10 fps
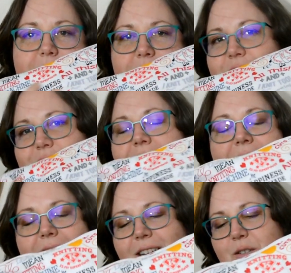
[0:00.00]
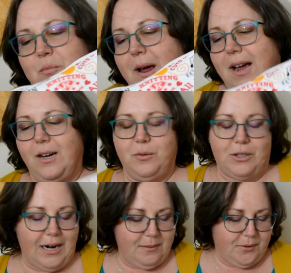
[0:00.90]
sayings bag, which
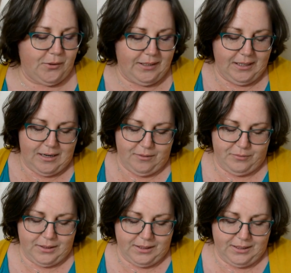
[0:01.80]
I absolutely love.